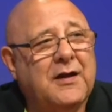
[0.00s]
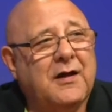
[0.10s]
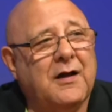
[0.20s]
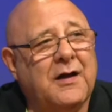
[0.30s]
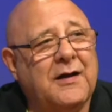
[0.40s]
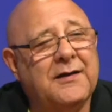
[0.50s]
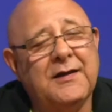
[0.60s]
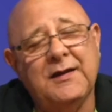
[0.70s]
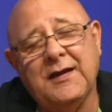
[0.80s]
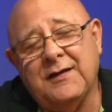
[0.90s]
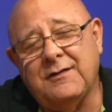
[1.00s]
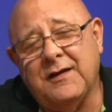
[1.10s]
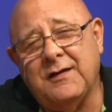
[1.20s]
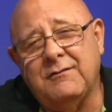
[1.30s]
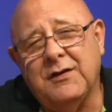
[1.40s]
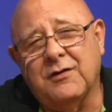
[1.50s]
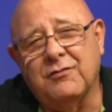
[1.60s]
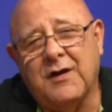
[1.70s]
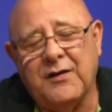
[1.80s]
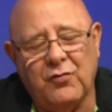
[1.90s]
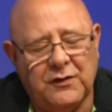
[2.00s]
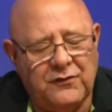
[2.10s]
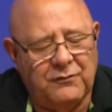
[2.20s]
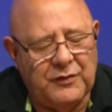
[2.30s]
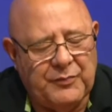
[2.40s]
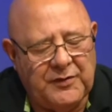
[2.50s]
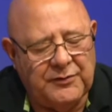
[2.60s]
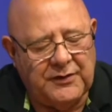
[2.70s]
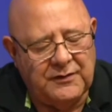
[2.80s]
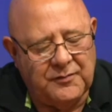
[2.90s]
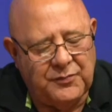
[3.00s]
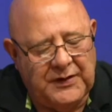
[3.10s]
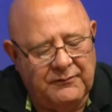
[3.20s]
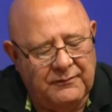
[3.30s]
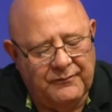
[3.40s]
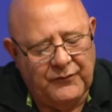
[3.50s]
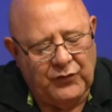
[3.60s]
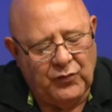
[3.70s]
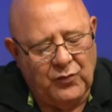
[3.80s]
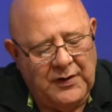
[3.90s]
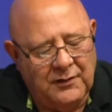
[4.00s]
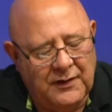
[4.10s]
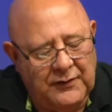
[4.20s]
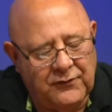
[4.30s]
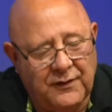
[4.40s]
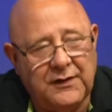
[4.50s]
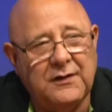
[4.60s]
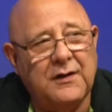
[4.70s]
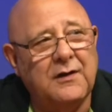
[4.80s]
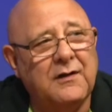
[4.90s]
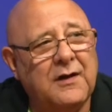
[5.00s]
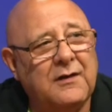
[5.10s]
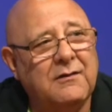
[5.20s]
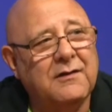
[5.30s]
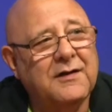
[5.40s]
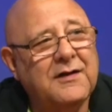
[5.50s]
Uh, and, and, you know, I watched the Republican debate for a while last night, and, and